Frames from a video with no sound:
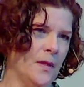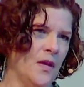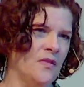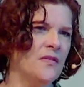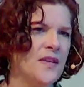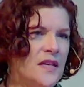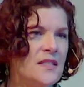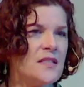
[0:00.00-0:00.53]

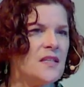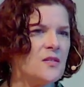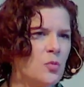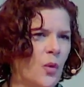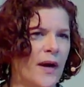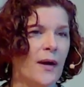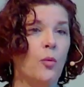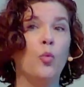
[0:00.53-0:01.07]
This is
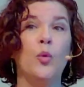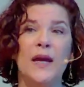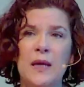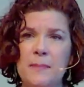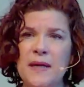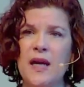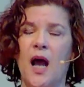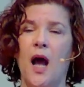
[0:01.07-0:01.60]
where we
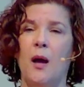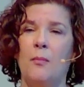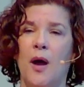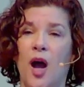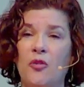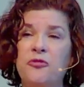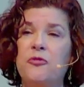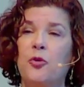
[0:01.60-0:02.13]
become
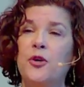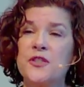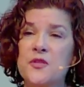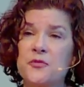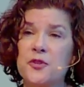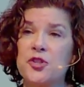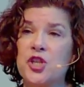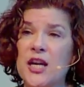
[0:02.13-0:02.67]
a force
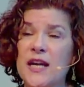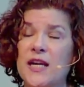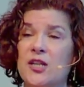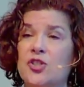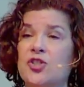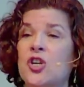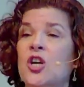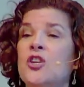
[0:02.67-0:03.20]
for
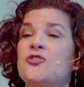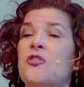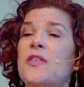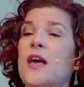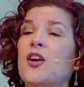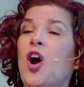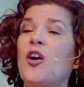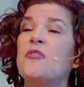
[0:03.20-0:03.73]
change so
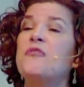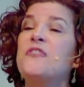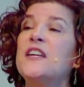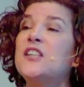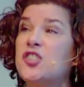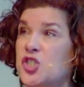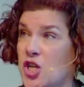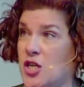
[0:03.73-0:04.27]
that our
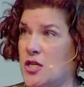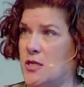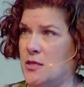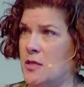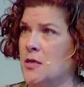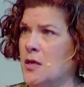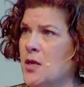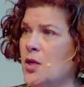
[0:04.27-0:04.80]
vision,
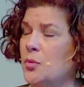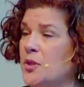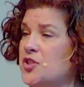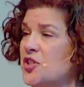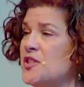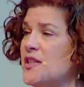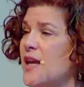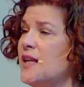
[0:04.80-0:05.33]
which
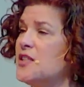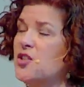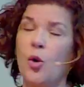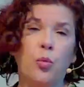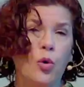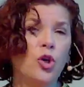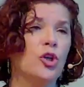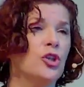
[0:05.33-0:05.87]
is that it's a
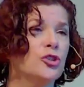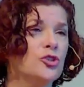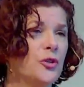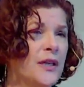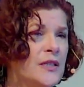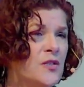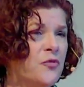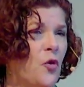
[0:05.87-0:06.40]
world
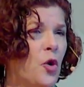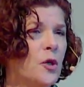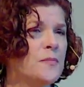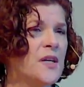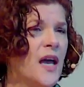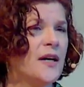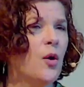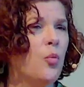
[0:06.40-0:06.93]
transformed
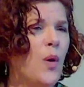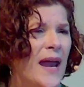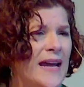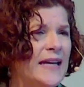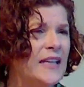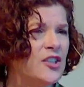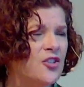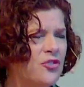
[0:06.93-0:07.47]
and
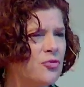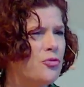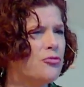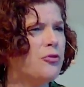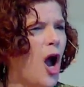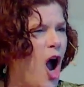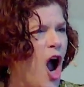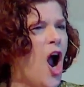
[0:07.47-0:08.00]
awakened through
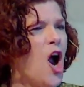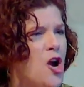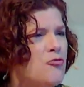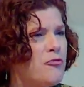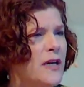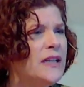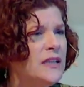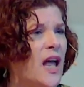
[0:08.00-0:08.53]
our
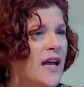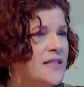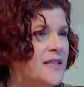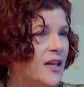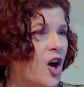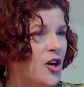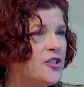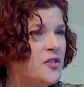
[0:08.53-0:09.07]
realizing
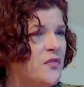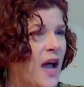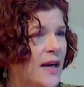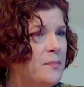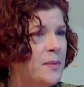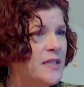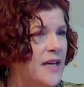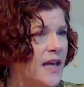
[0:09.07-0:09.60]
our divine
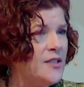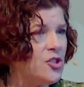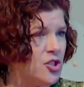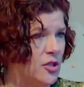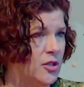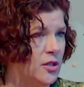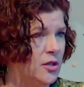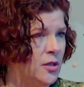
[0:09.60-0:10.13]

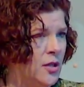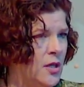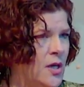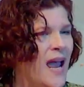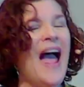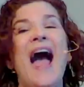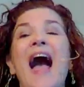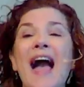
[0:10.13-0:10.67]
potential,
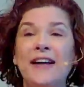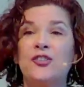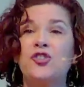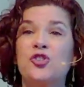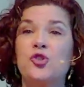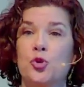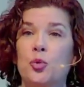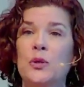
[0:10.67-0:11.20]

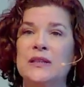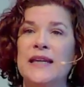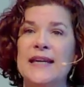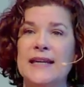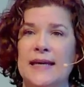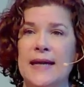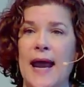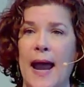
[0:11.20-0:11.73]
actually
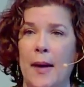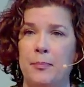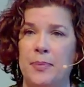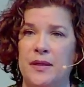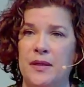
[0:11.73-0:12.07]
can happen.